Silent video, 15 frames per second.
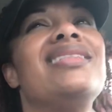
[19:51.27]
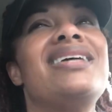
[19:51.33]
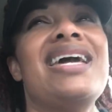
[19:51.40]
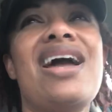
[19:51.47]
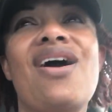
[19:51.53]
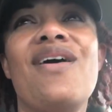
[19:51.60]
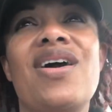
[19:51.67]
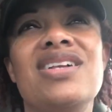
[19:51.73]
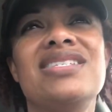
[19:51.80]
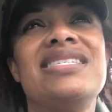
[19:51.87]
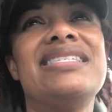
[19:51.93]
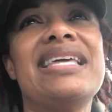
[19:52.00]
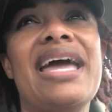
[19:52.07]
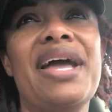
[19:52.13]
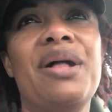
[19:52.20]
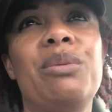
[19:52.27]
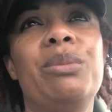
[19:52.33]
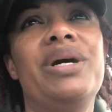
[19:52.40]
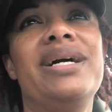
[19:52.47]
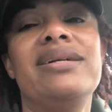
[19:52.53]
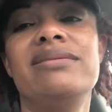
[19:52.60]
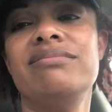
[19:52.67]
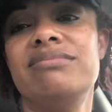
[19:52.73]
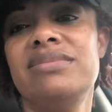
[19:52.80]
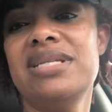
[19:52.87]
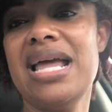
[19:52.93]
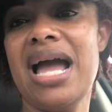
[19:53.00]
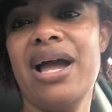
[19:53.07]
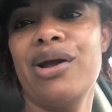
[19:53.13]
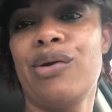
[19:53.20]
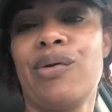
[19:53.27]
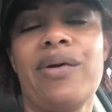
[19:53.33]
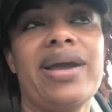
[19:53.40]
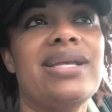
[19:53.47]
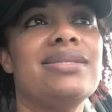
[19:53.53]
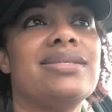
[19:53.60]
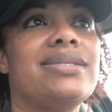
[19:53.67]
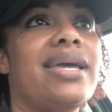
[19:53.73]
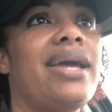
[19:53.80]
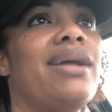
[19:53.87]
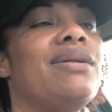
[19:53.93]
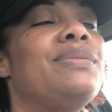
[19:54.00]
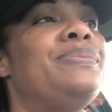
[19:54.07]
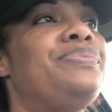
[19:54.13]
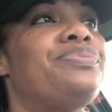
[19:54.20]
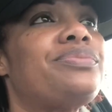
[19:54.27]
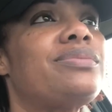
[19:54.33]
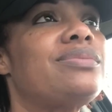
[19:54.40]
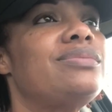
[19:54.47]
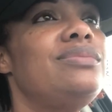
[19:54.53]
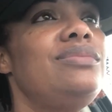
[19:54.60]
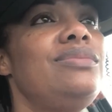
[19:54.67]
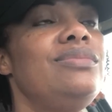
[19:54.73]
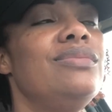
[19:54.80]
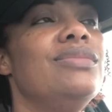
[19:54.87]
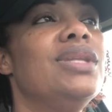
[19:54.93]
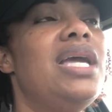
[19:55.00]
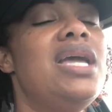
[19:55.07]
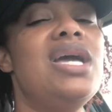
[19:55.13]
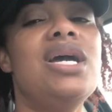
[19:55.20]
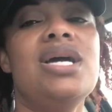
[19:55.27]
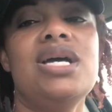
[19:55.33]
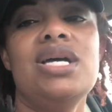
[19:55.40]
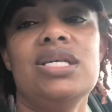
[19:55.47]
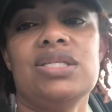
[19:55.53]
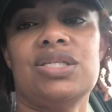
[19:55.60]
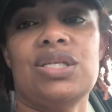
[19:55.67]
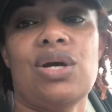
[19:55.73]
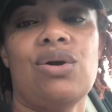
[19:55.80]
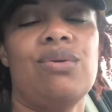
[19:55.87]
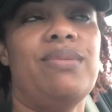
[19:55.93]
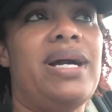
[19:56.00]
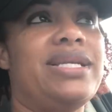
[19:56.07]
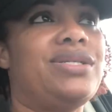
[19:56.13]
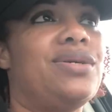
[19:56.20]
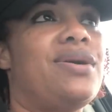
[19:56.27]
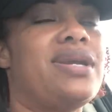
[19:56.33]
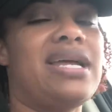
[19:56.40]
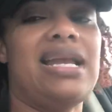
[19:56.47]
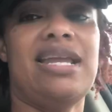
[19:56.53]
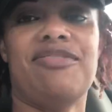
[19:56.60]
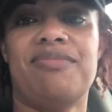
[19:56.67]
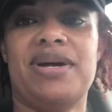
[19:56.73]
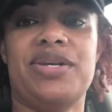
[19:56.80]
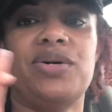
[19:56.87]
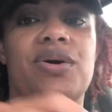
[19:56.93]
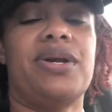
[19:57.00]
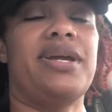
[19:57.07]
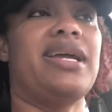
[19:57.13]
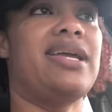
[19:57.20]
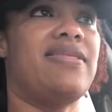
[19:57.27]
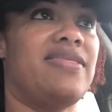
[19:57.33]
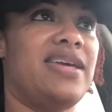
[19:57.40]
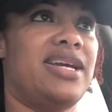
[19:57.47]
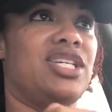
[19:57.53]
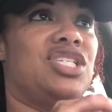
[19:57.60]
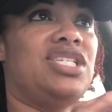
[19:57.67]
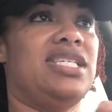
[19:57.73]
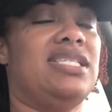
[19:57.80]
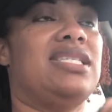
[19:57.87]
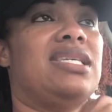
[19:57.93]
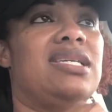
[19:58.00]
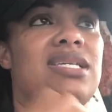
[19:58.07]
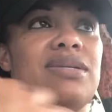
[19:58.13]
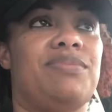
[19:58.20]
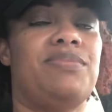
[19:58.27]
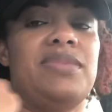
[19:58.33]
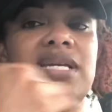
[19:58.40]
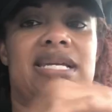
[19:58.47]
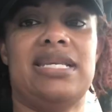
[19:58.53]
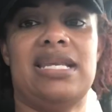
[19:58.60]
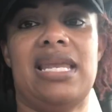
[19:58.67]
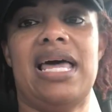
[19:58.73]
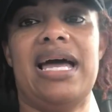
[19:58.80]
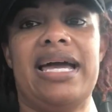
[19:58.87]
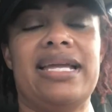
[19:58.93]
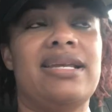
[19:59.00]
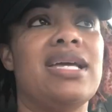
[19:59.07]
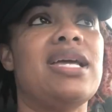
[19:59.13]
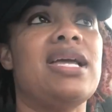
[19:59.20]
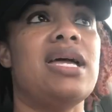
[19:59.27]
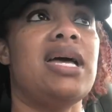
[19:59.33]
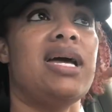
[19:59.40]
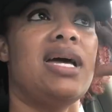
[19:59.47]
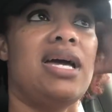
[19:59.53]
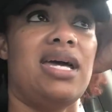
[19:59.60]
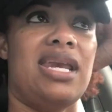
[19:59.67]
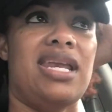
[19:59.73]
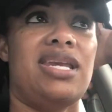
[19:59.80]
they are on sale, but not a great sale. So my daughter, I left my daughter in there. She's in line and I